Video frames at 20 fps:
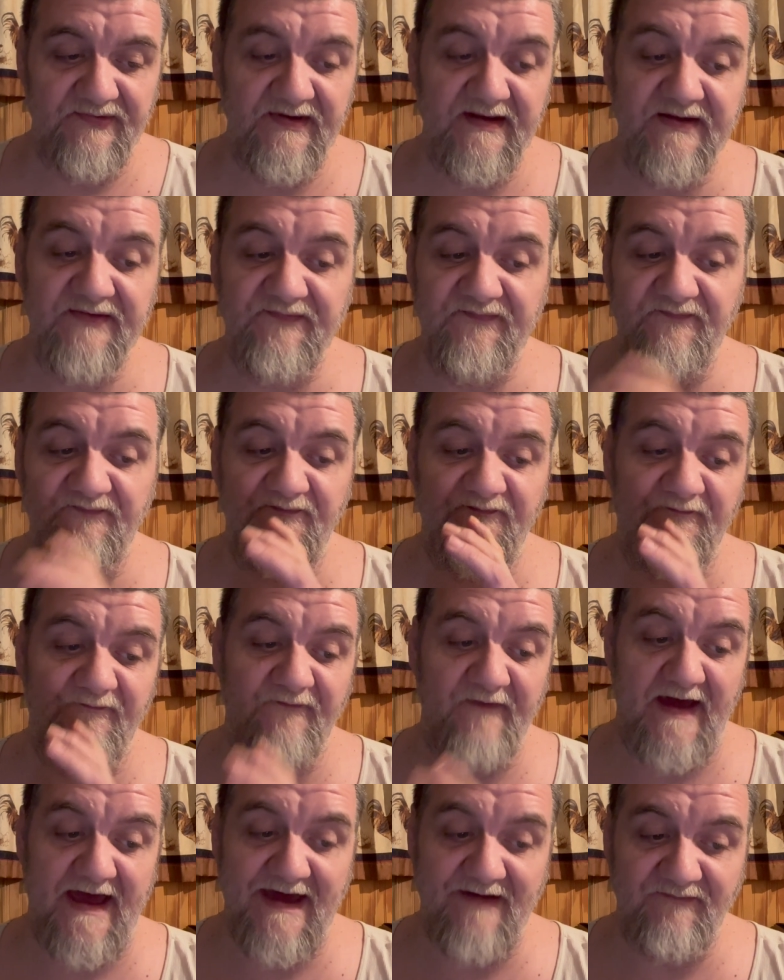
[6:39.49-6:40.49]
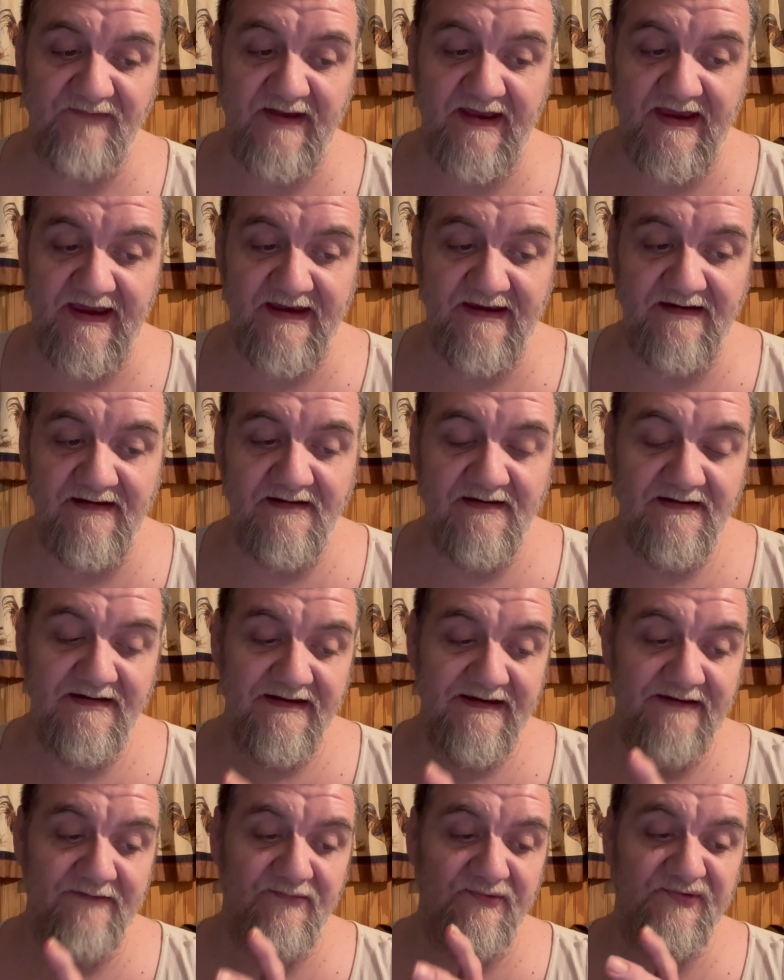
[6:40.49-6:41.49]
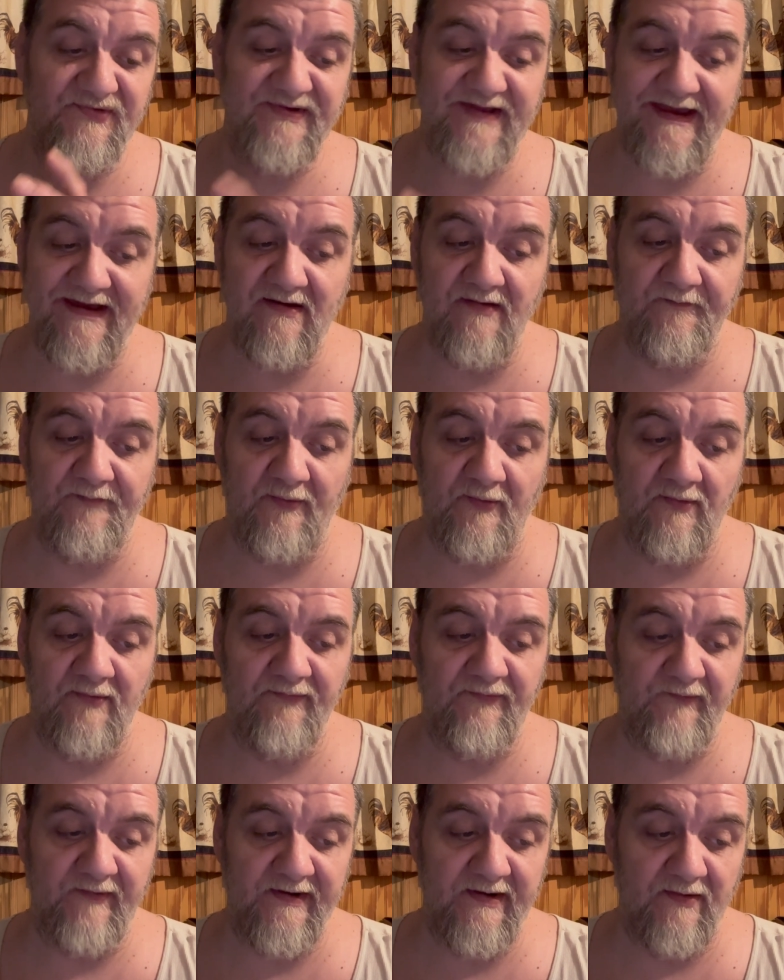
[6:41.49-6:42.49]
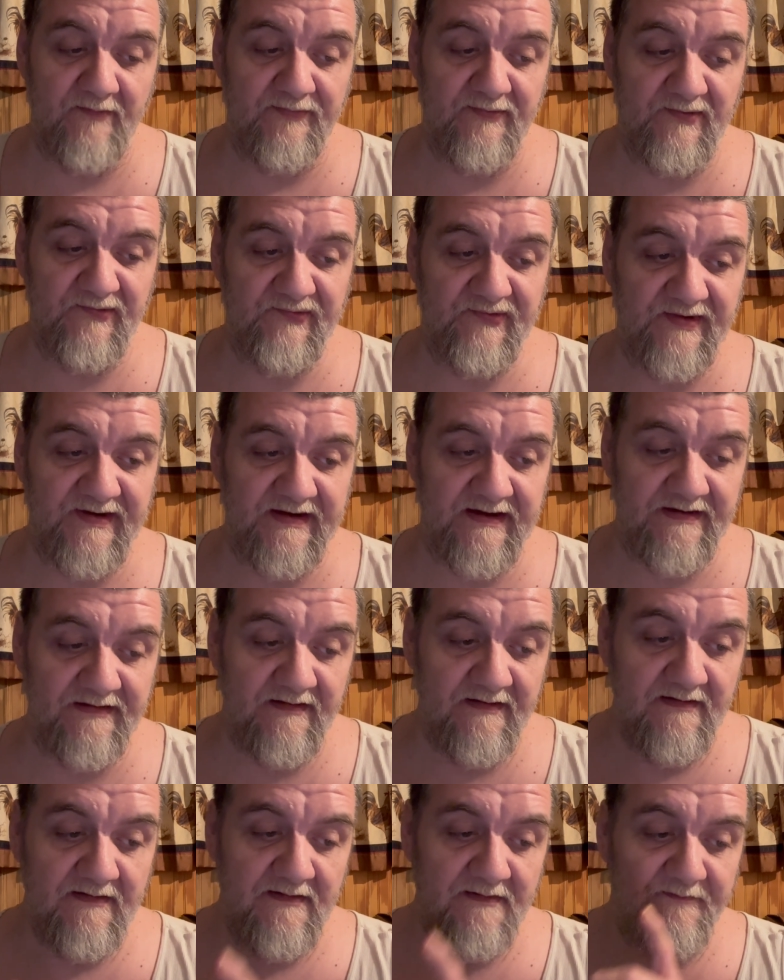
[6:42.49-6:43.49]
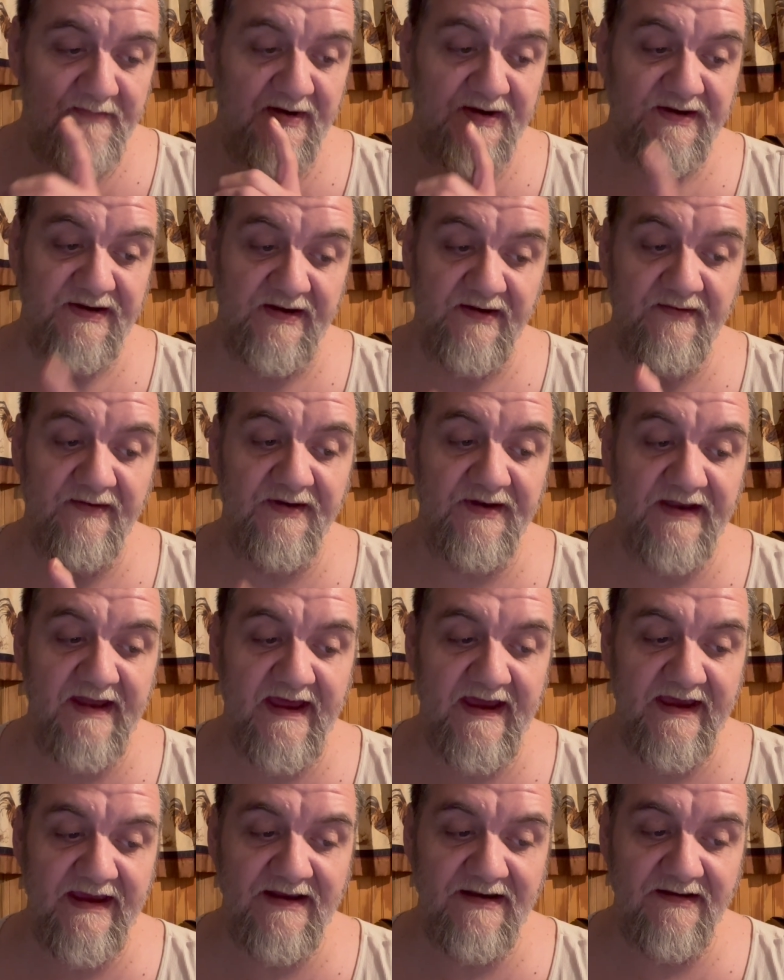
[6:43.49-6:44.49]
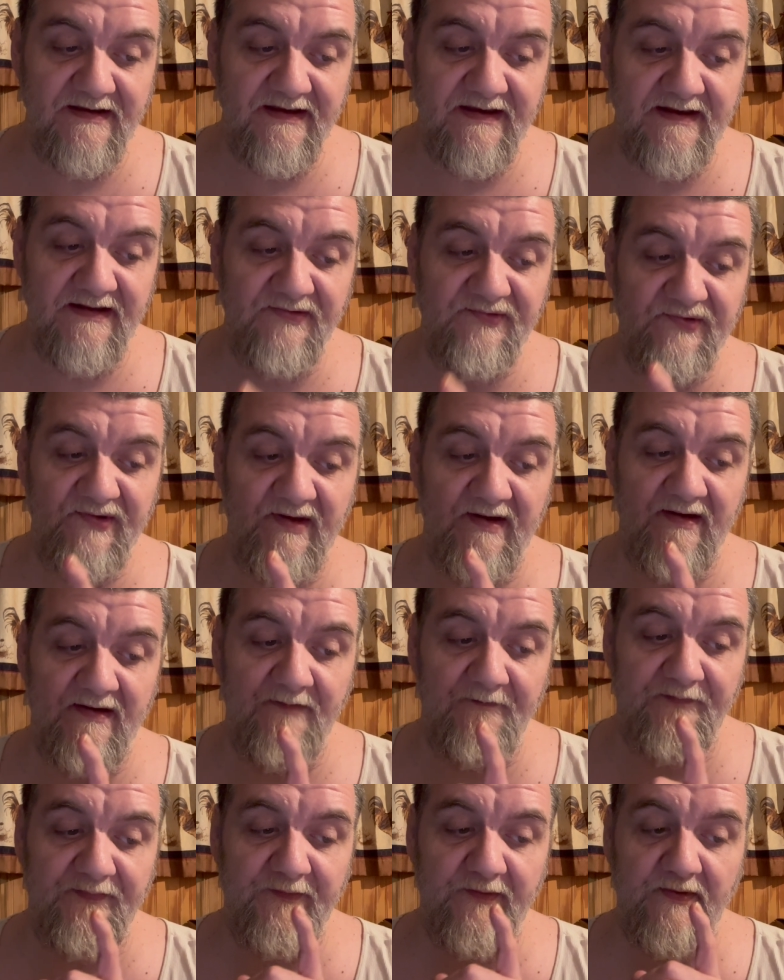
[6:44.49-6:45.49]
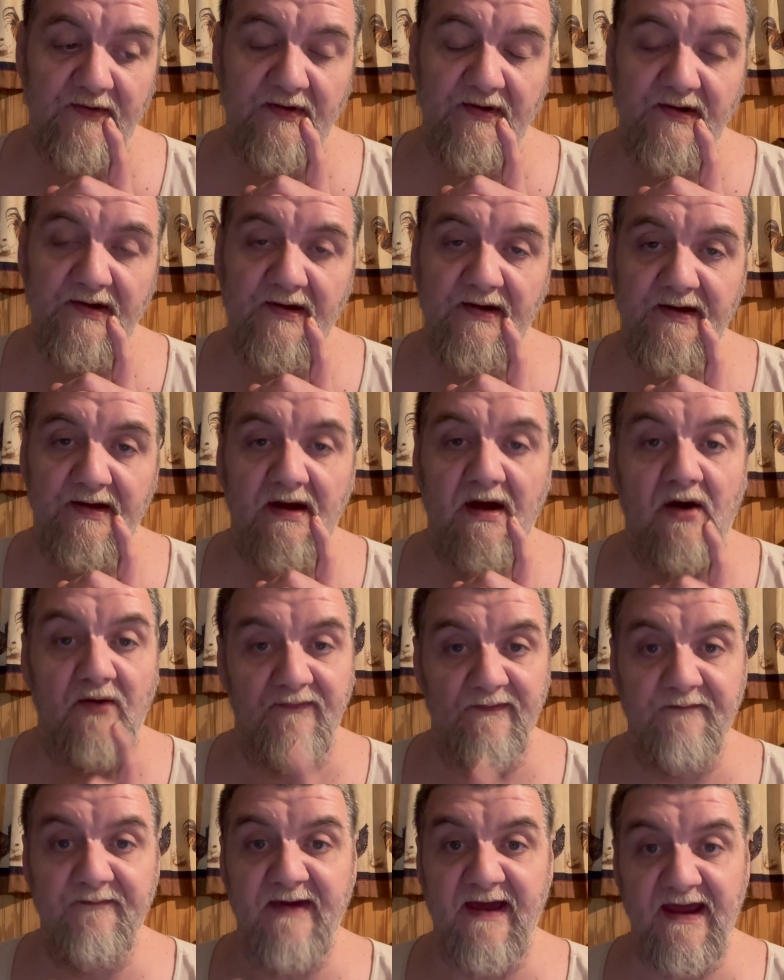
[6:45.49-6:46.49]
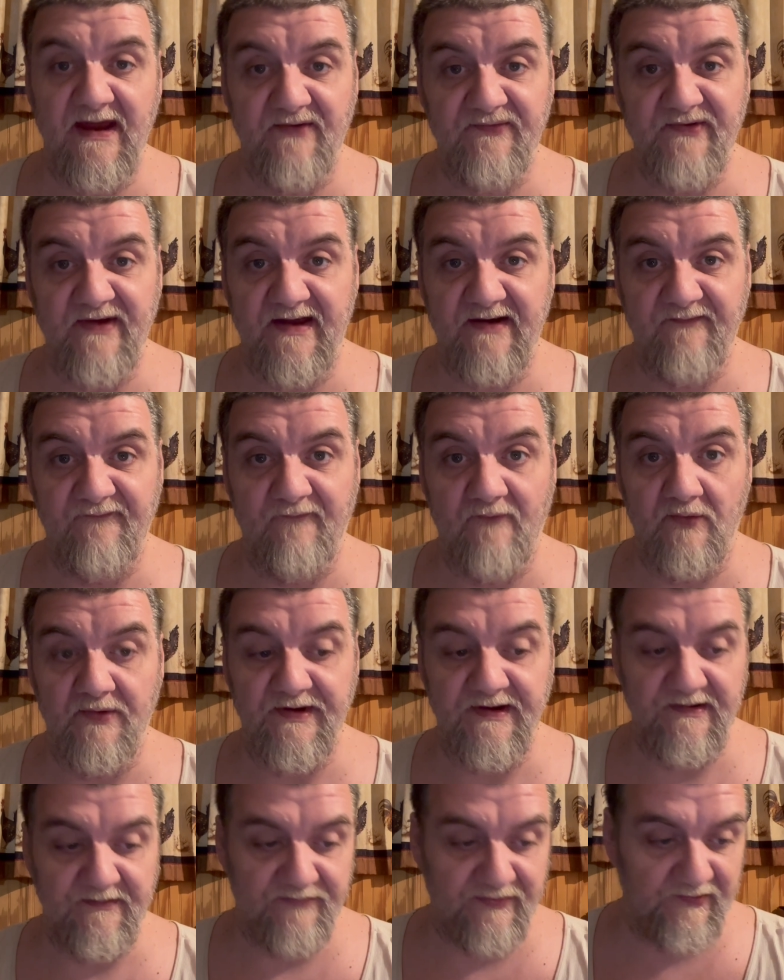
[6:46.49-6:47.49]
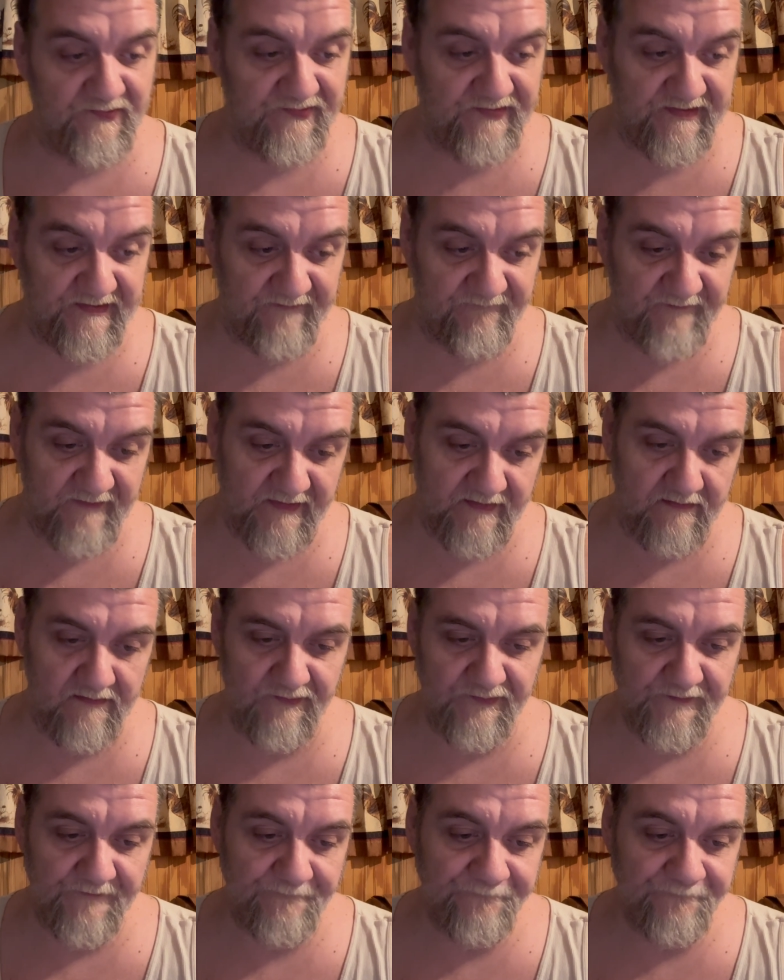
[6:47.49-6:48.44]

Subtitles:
Its 5-day, it was down 0.30%, but year to date, it's up on the backside of 14%, folks.